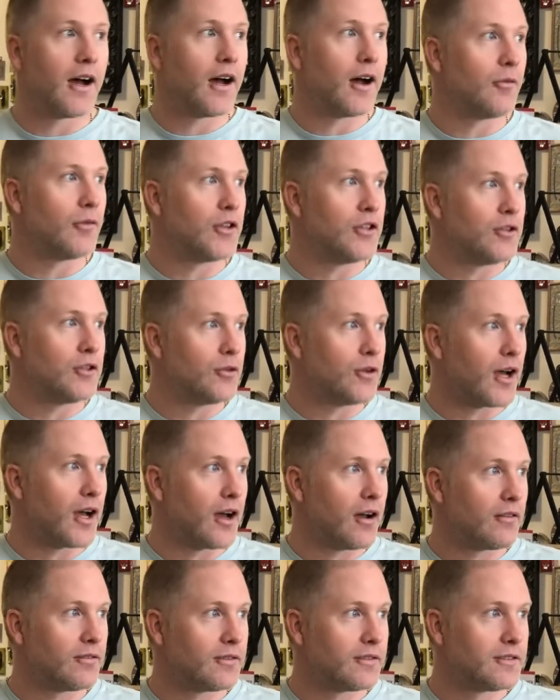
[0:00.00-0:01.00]
We do
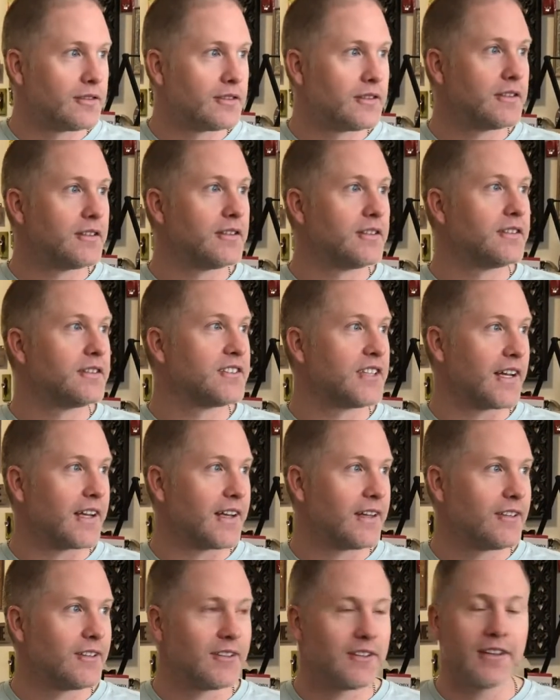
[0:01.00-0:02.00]
have
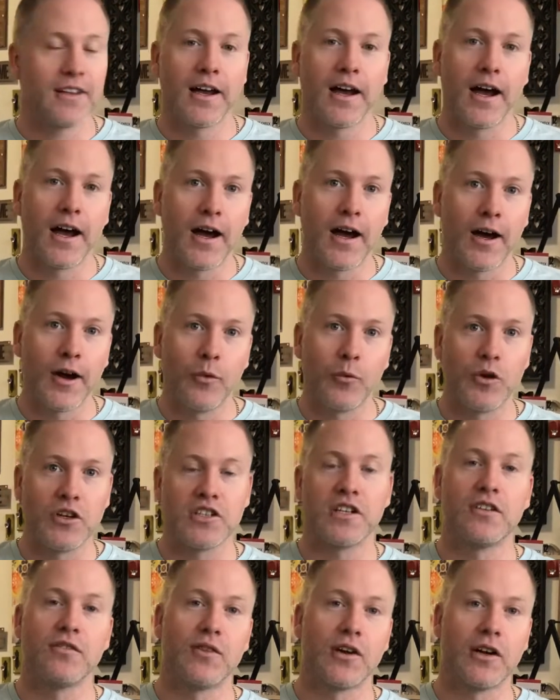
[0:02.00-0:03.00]
Sickens, which
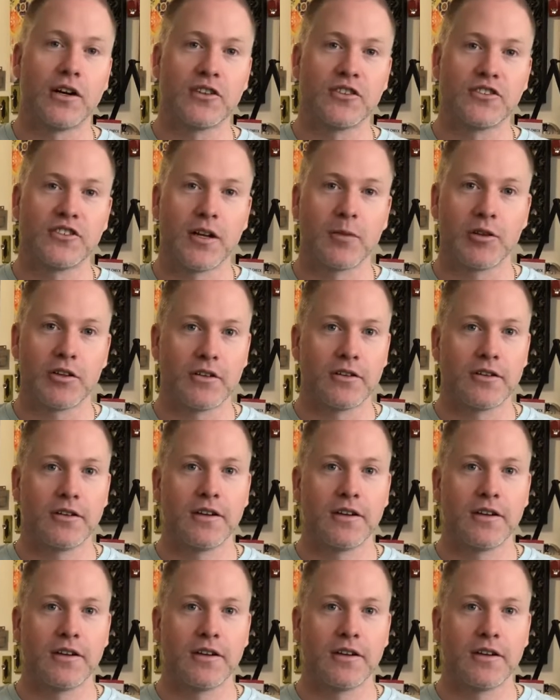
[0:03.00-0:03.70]
is very similar